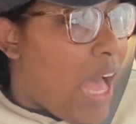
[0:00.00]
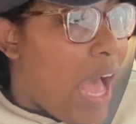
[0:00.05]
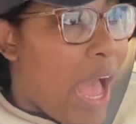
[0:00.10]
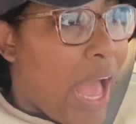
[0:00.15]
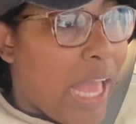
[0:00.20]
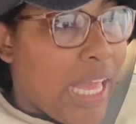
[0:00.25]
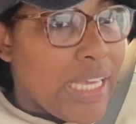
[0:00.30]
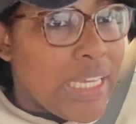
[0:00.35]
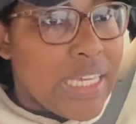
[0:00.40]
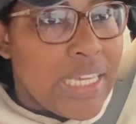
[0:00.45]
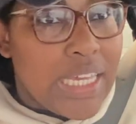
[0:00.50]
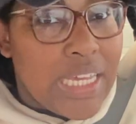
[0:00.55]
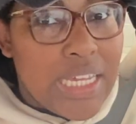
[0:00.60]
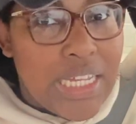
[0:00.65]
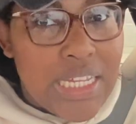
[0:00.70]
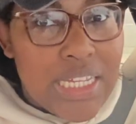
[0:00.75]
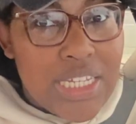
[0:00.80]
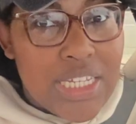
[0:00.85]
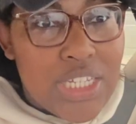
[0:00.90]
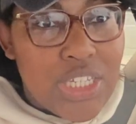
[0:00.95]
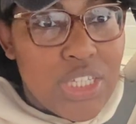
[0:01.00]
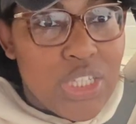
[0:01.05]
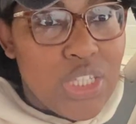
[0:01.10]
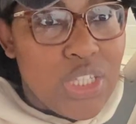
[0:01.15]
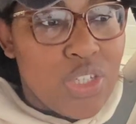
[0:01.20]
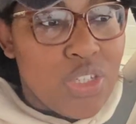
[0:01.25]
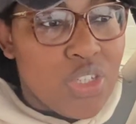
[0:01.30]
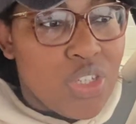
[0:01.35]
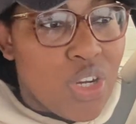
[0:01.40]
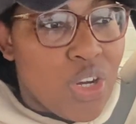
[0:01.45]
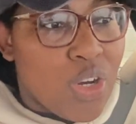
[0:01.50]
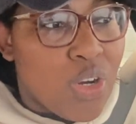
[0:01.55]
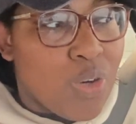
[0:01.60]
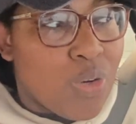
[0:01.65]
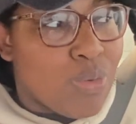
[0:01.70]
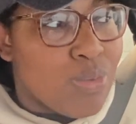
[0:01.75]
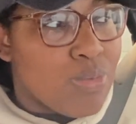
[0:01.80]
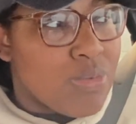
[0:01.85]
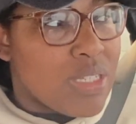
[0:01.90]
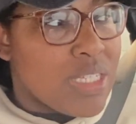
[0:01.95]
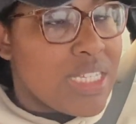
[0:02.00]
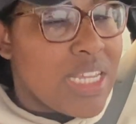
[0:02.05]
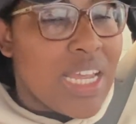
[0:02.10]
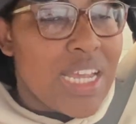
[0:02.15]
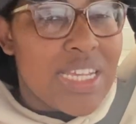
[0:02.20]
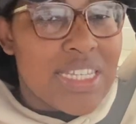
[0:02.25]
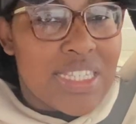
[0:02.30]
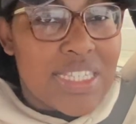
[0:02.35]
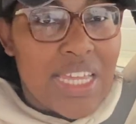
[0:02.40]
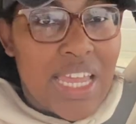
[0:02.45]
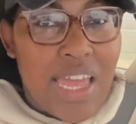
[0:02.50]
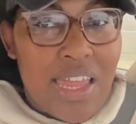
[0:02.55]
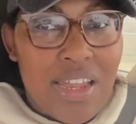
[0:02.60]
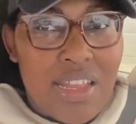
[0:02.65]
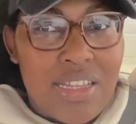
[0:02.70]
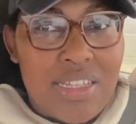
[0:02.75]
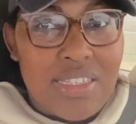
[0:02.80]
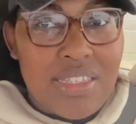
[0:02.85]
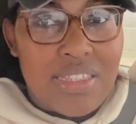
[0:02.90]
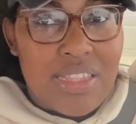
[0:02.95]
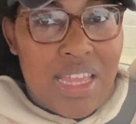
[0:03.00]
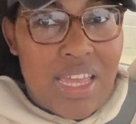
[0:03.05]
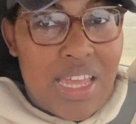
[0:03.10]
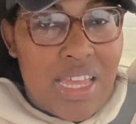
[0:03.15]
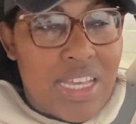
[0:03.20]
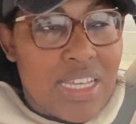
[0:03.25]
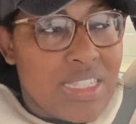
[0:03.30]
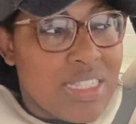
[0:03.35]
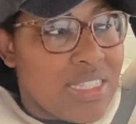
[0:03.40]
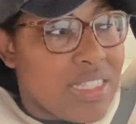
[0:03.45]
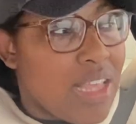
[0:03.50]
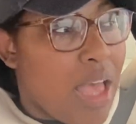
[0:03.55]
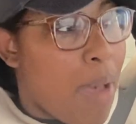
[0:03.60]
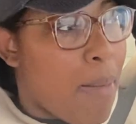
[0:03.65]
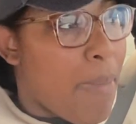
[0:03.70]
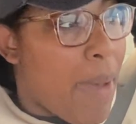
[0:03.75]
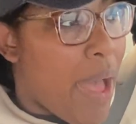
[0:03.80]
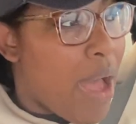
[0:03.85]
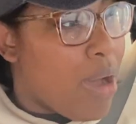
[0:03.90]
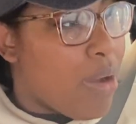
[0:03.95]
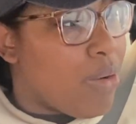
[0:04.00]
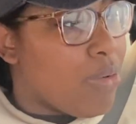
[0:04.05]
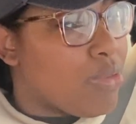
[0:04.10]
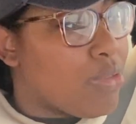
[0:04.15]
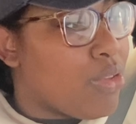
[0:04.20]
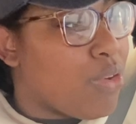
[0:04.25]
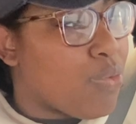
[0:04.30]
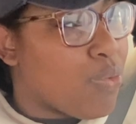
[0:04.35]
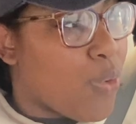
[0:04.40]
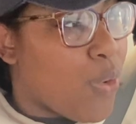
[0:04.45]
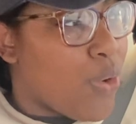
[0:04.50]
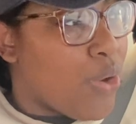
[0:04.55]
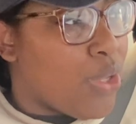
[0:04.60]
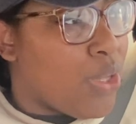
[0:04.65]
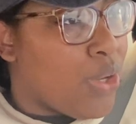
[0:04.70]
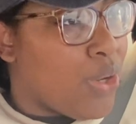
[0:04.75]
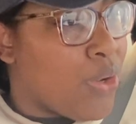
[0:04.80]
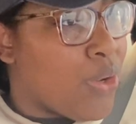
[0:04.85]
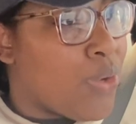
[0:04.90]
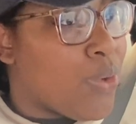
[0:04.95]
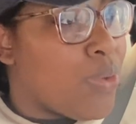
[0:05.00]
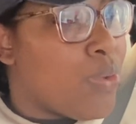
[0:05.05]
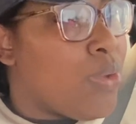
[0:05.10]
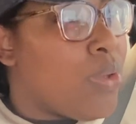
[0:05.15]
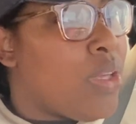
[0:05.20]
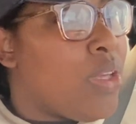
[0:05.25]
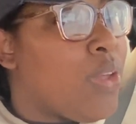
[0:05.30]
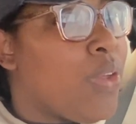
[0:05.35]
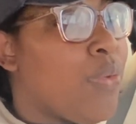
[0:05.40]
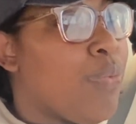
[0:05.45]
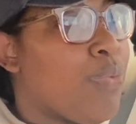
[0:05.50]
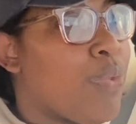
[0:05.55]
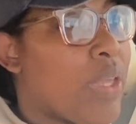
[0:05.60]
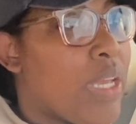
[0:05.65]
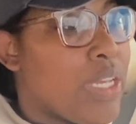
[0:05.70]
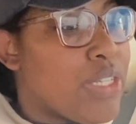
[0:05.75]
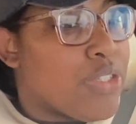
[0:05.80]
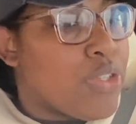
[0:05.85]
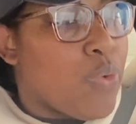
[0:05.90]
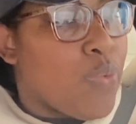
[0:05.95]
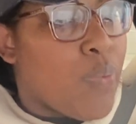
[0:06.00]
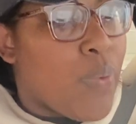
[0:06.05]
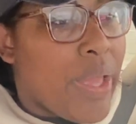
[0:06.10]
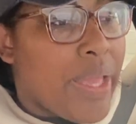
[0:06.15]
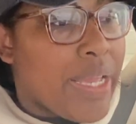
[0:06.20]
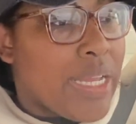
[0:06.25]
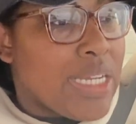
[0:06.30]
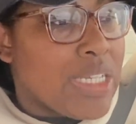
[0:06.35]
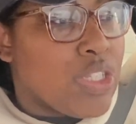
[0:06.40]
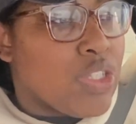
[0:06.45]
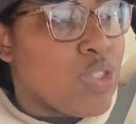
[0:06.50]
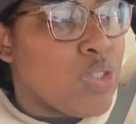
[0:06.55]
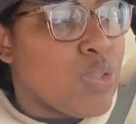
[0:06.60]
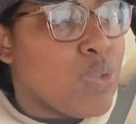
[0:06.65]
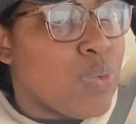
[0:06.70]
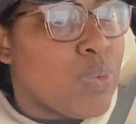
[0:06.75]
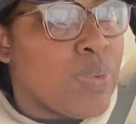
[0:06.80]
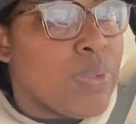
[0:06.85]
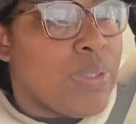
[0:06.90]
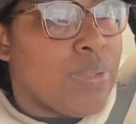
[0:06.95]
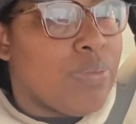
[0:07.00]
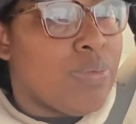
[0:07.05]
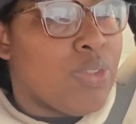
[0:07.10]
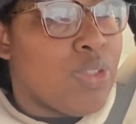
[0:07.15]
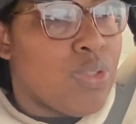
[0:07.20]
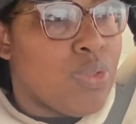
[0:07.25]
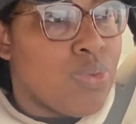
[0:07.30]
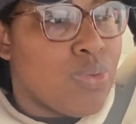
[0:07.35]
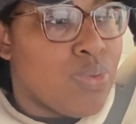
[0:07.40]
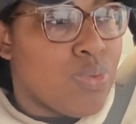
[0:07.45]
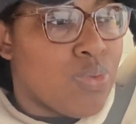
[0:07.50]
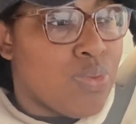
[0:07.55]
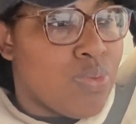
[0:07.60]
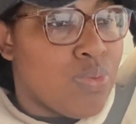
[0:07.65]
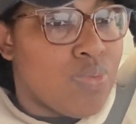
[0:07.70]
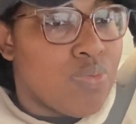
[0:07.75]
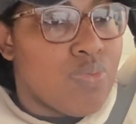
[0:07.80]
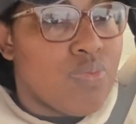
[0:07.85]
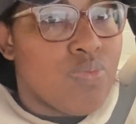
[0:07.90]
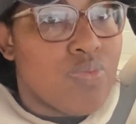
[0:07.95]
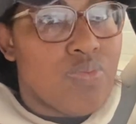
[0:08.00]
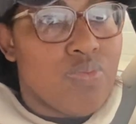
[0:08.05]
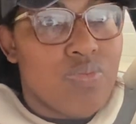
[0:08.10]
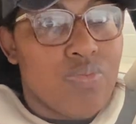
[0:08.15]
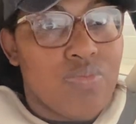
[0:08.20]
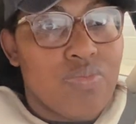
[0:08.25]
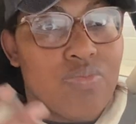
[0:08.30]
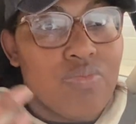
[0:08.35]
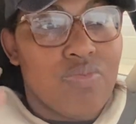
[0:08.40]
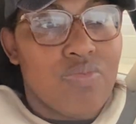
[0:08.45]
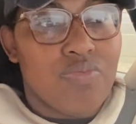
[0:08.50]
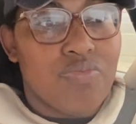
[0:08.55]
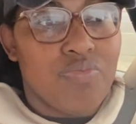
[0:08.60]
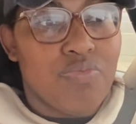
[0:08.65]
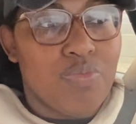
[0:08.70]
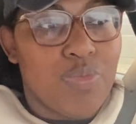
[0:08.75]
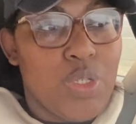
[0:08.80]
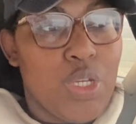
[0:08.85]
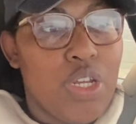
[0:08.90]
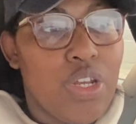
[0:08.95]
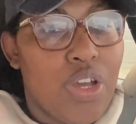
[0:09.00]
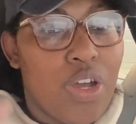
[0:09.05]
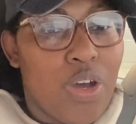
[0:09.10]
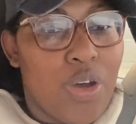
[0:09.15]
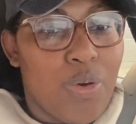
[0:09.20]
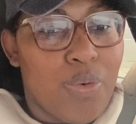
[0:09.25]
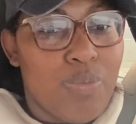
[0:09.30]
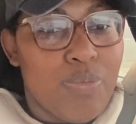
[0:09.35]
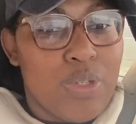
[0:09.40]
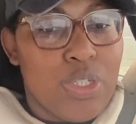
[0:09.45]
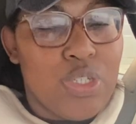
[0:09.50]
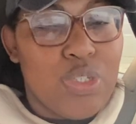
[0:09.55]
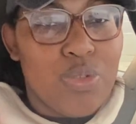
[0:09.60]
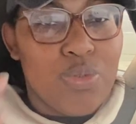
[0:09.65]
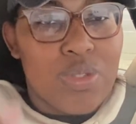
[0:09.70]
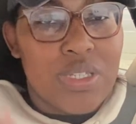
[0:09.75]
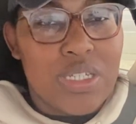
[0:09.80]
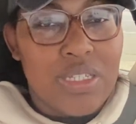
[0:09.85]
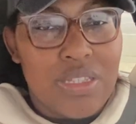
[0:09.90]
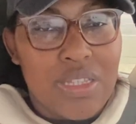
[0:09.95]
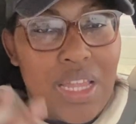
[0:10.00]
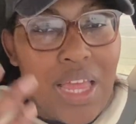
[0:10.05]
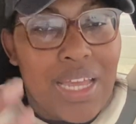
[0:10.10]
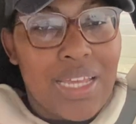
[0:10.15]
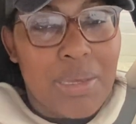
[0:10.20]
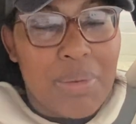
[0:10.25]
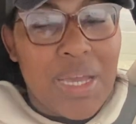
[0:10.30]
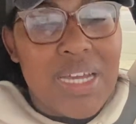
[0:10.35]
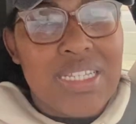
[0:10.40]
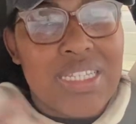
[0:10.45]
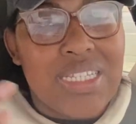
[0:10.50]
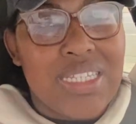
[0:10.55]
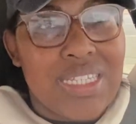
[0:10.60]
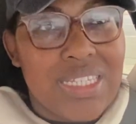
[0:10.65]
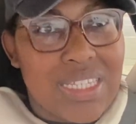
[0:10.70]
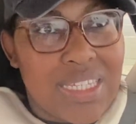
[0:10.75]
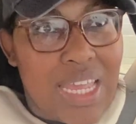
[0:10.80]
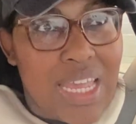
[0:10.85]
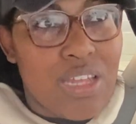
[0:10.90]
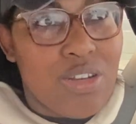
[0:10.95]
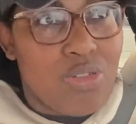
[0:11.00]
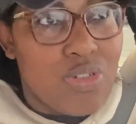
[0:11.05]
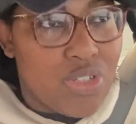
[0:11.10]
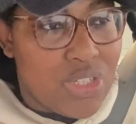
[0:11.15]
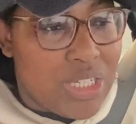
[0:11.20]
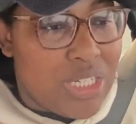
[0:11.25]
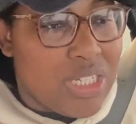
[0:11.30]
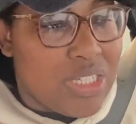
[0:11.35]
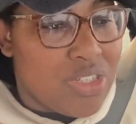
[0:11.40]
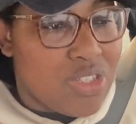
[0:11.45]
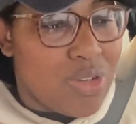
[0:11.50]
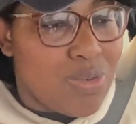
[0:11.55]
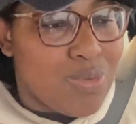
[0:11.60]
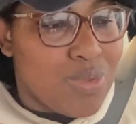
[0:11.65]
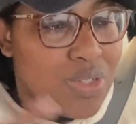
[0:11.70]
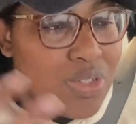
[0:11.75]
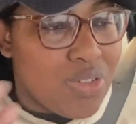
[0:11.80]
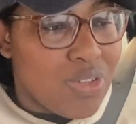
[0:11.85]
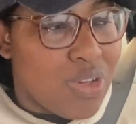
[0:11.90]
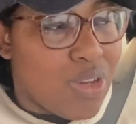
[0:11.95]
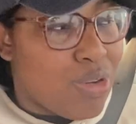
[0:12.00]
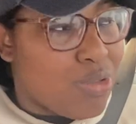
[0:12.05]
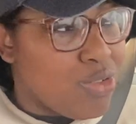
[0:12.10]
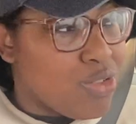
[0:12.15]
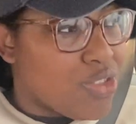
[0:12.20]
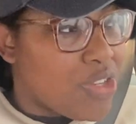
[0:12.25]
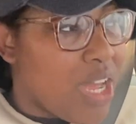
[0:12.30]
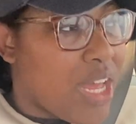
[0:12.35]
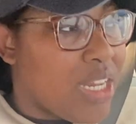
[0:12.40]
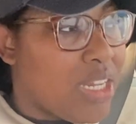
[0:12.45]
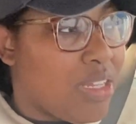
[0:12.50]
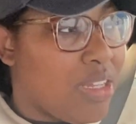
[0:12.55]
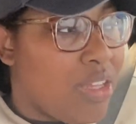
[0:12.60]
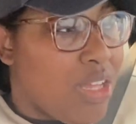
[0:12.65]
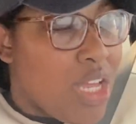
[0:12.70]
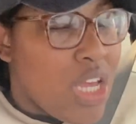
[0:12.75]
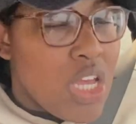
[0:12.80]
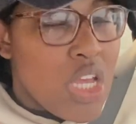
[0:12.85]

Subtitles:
I get, you know, saying scandalous things about the royal as a way to, you know, do the, like, because it's a scandal sheet. So, you know, you're trying to